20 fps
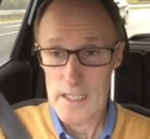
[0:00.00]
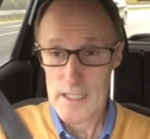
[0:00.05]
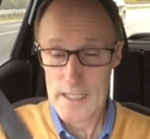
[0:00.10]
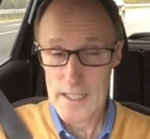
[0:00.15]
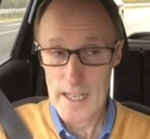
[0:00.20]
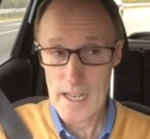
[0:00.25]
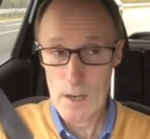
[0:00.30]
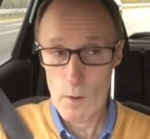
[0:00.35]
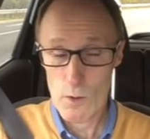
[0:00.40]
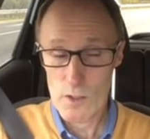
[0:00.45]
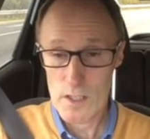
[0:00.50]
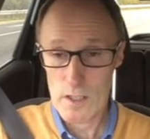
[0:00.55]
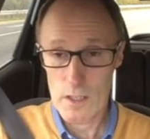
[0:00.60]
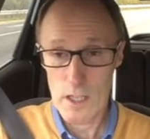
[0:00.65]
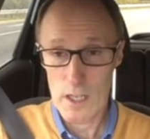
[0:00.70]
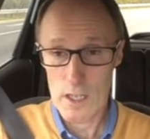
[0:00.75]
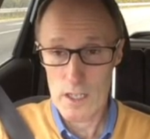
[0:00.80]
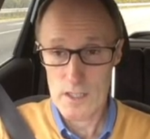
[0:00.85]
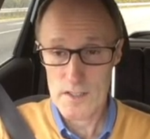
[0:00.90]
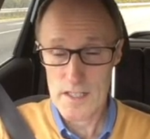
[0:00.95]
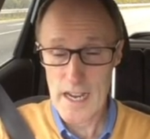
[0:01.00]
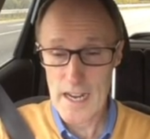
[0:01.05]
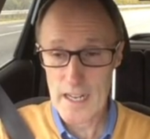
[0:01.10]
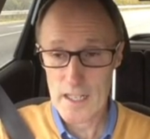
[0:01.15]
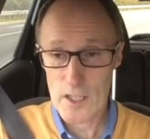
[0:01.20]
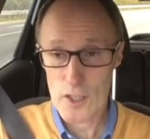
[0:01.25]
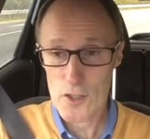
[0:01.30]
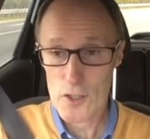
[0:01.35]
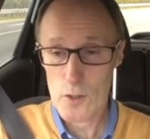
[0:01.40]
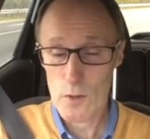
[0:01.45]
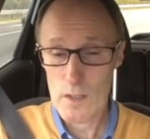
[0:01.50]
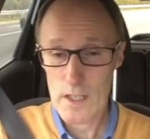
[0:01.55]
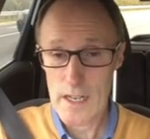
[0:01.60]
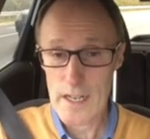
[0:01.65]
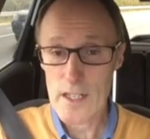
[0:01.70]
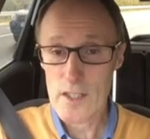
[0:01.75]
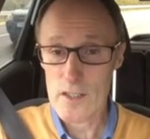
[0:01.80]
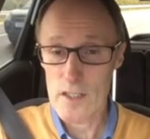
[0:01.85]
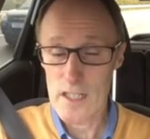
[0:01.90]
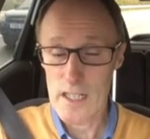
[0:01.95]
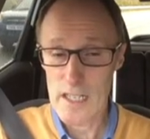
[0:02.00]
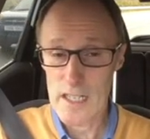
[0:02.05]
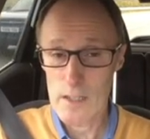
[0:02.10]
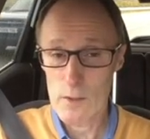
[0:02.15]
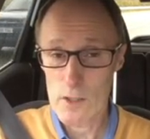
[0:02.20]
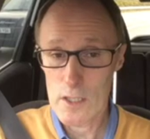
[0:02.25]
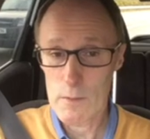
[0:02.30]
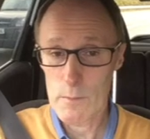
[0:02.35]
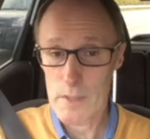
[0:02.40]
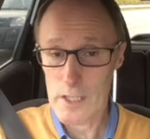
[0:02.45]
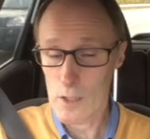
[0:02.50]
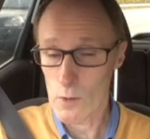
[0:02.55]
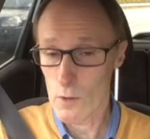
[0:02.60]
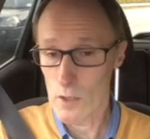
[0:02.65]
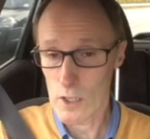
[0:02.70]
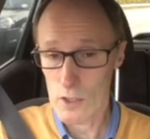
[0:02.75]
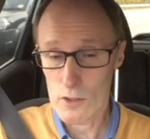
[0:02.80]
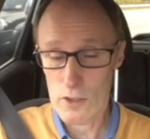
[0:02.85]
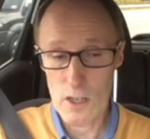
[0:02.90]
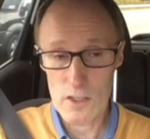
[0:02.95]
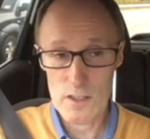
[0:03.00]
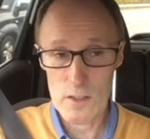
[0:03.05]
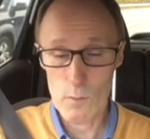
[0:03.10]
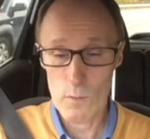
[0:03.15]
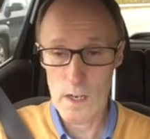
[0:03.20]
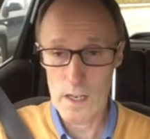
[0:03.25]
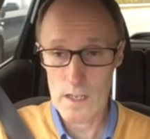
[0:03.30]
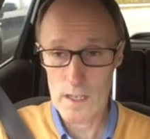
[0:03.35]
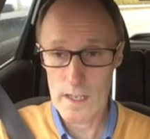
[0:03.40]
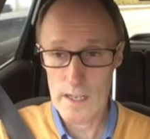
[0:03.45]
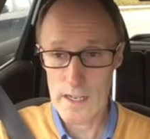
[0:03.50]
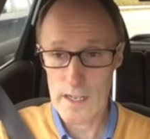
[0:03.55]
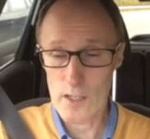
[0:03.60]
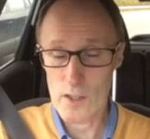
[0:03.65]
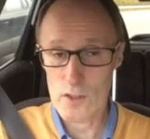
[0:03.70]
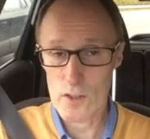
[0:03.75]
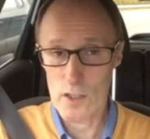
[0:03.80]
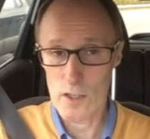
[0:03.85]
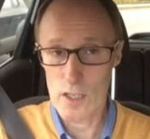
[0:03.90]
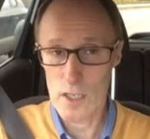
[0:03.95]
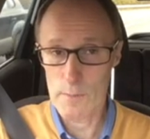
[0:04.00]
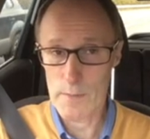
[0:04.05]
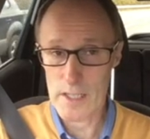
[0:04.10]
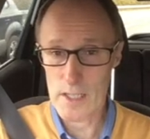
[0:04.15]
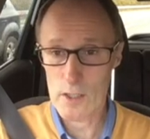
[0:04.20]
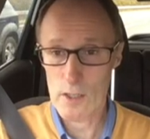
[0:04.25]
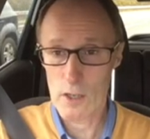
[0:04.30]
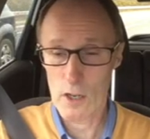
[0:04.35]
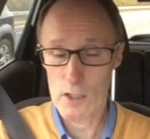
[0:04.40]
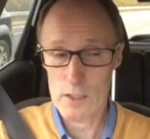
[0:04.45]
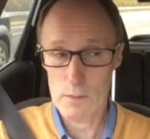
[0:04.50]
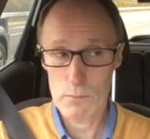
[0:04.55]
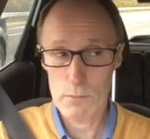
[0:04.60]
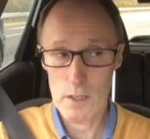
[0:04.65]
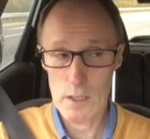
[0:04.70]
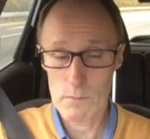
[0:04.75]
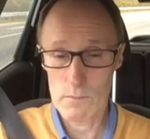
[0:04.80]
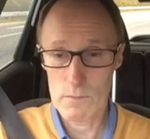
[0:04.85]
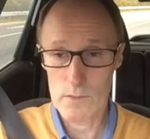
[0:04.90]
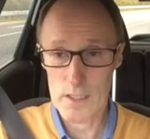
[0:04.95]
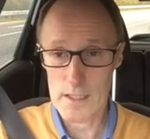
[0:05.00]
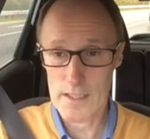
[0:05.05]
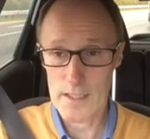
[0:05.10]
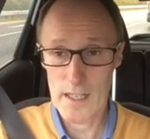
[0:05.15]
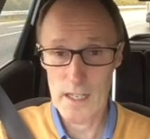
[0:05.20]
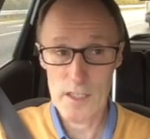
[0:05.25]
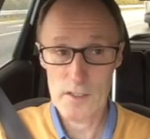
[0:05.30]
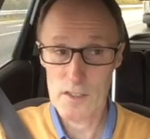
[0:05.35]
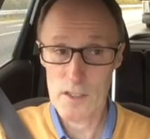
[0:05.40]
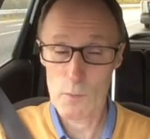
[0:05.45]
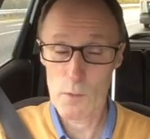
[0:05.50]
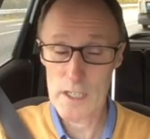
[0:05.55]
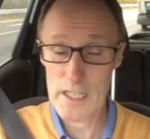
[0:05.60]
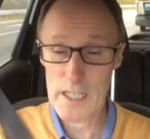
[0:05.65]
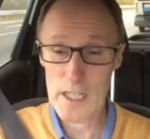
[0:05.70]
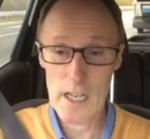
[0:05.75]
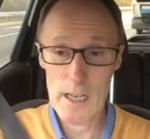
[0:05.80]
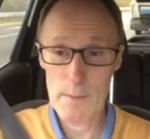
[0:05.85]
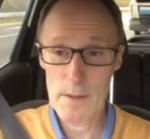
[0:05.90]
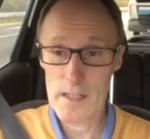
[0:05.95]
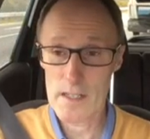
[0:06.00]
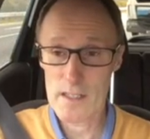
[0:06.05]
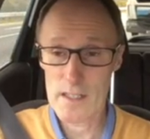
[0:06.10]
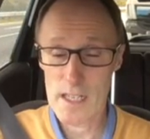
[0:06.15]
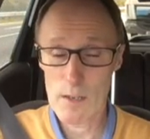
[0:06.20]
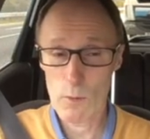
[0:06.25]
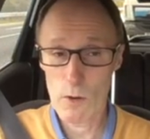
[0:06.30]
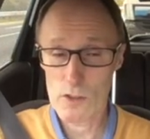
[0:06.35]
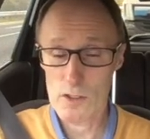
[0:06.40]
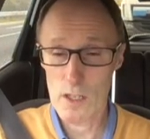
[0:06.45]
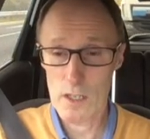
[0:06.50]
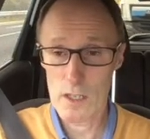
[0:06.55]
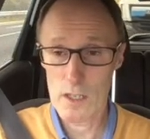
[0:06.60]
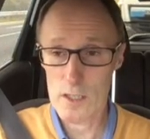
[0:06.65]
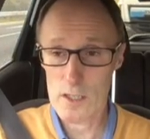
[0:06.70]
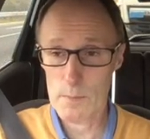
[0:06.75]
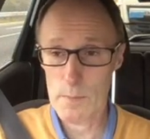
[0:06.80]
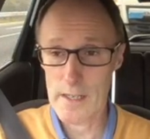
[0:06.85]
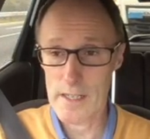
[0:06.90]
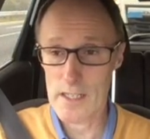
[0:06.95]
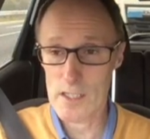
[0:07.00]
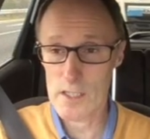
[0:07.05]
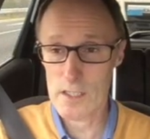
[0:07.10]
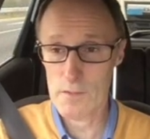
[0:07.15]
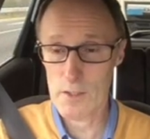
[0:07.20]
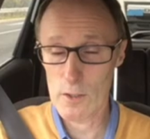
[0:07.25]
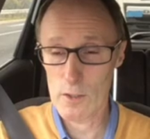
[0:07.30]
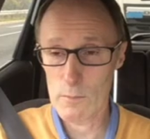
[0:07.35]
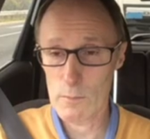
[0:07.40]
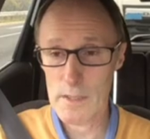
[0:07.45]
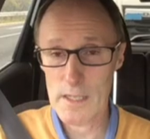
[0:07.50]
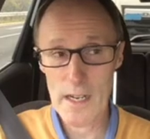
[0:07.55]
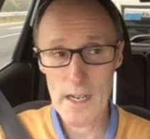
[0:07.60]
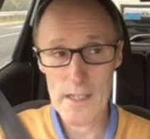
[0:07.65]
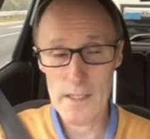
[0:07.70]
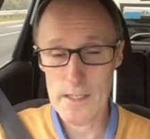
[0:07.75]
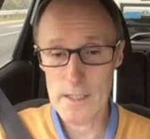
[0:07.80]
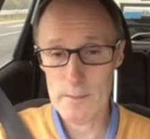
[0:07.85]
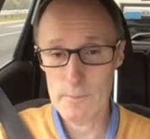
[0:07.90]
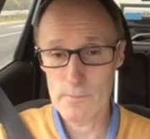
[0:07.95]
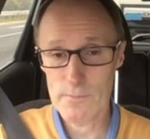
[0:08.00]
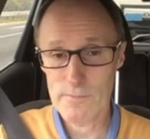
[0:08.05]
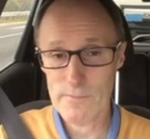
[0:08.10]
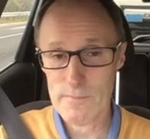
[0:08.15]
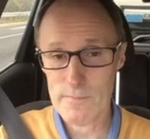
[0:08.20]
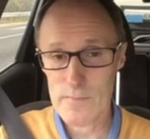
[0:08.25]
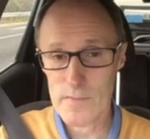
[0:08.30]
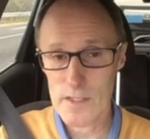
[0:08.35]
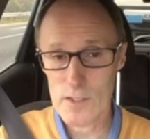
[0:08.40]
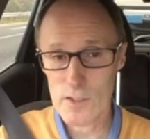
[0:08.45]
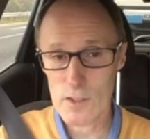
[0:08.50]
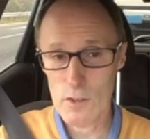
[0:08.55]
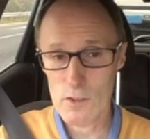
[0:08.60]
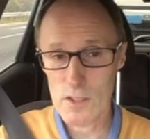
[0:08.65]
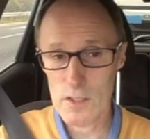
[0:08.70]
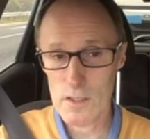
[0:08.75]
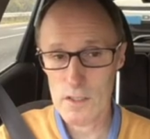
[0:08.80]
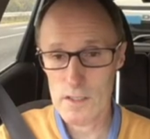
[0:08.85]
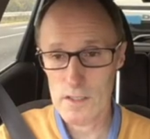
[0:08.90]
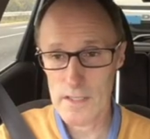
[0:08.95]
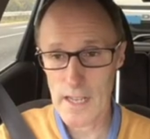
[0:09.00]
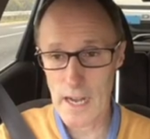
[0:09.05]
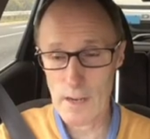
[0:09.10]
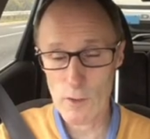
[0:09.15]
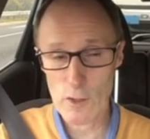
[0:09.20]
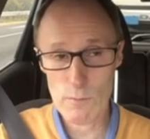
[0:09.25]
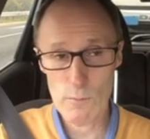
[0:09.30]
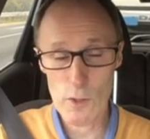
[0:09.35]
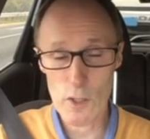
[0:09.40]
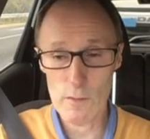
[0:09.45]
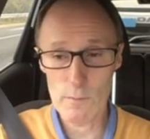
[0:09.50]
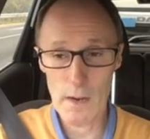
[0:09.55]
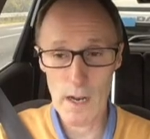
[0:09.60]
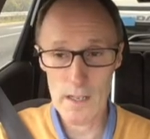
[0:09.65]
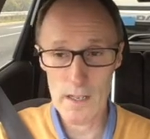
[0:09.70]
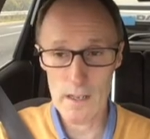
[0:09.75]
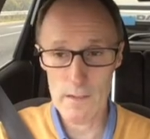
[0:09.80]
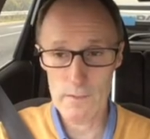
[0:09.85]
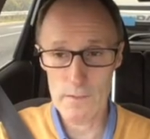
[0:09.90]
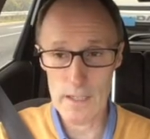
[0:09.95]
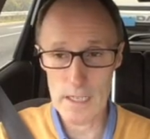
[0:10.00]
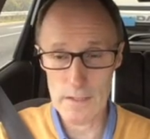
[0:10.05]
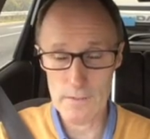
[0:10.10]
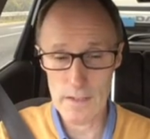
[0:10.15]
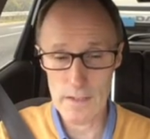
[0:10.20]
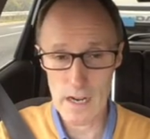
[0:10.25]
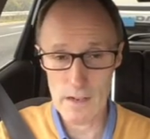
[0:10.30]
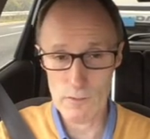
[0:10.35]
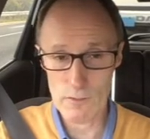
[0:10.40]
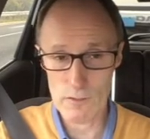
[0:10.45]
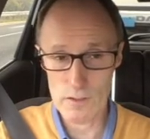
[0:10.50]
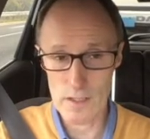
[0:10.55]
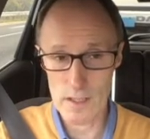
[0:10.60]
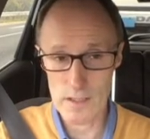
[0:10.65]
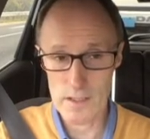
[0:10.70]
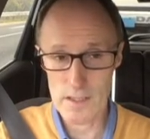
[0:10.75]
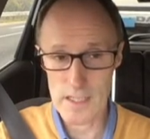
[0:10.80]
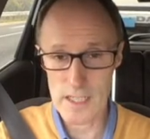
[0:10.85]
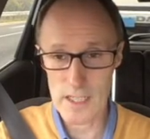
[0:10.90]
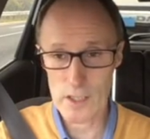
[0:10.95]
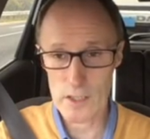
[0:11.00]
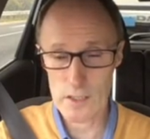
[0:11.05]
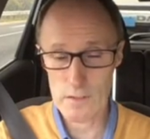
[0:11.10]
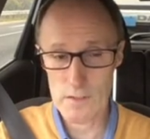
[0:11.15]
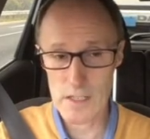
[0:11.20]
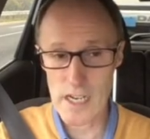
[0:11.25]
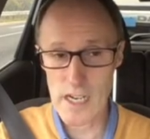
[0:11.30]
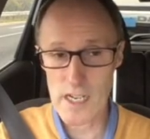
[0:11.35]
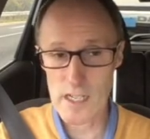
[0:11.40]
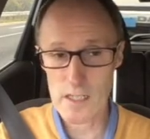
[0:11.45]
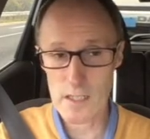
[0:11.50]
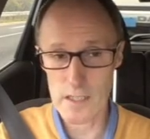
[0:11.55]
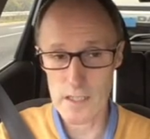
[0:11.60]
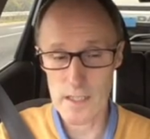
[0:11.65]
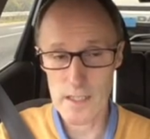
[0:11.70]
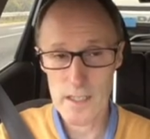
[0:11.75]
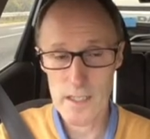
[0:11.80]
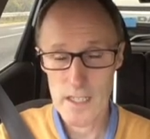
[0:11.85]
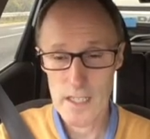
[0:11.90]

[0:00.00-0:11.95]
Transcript: car was a second or two later, it would have been going across some white lines, or it'd be causing a problem for the car. Because when it came in, it wasn't a lot of space if you look behind it. So it was a dangerous move by that Fiat 500 then. It could have easily